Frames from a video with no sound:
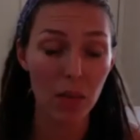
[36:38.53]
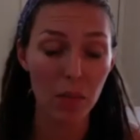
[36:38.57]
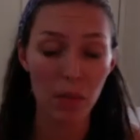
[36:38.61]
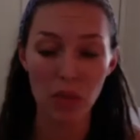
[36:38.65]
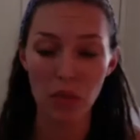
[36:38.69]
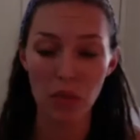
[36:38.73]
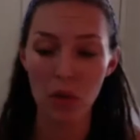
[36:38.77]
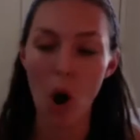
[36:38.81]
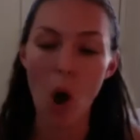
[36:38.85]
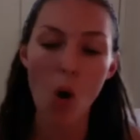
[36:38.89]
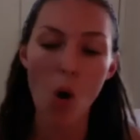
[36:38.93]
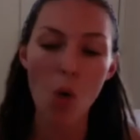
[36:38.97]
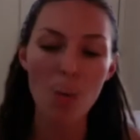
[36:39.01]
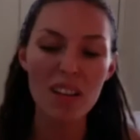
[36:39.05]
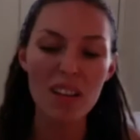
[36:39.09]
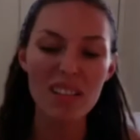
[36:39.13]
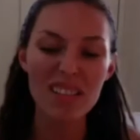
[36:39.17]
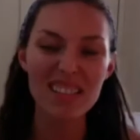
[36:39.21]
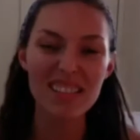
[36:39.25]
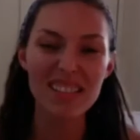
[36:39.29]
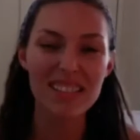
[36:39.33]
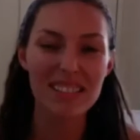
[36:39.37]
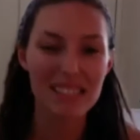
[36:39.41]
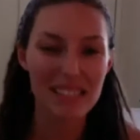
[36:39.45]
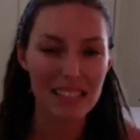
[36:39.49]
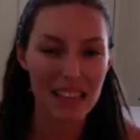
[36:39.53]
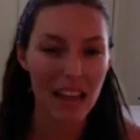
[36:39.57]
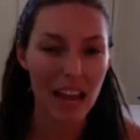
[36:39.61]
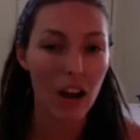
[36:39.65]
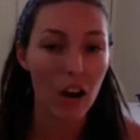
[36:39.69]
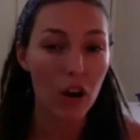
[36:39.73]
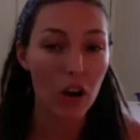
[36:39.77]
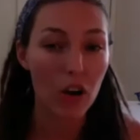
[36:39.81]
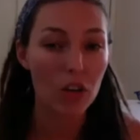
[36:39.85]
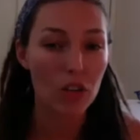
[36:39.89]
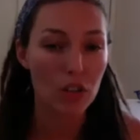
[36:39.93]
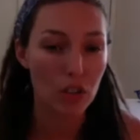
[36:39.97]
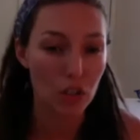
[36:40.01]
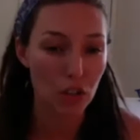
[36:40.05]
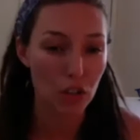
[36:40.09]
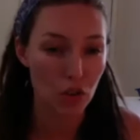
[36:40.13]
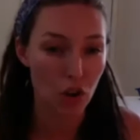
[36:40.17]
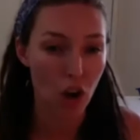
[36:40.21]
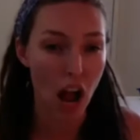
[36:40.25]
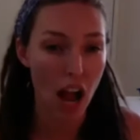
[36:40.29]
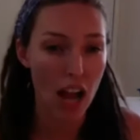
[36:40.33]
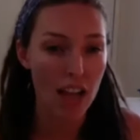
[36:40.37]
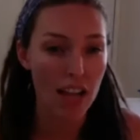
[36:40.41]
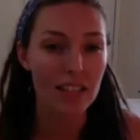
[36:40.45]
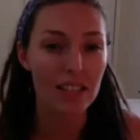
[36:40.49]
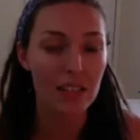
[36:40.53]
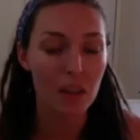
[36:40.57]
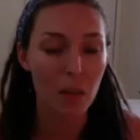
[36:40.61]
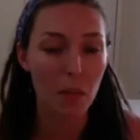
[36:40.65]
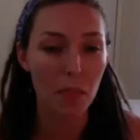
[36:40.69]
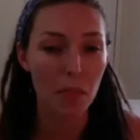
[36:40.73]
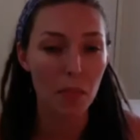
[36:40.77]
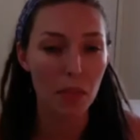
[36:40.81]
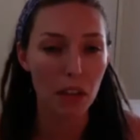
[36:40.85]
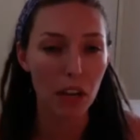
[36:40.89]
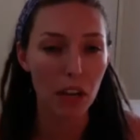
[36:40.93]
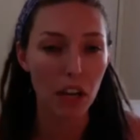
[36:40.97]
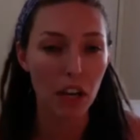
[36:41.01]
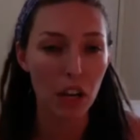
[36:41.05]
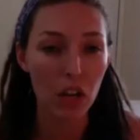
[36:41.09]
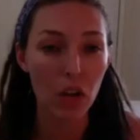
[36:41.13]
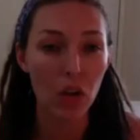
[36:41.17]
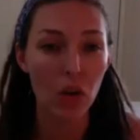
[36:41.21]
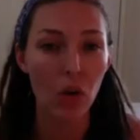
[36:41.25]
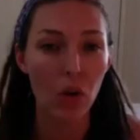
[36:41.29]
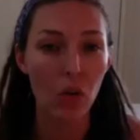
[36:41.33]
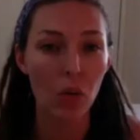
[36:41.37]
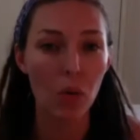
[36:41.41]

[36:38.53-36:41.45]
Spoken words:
but they're always scared to try something new.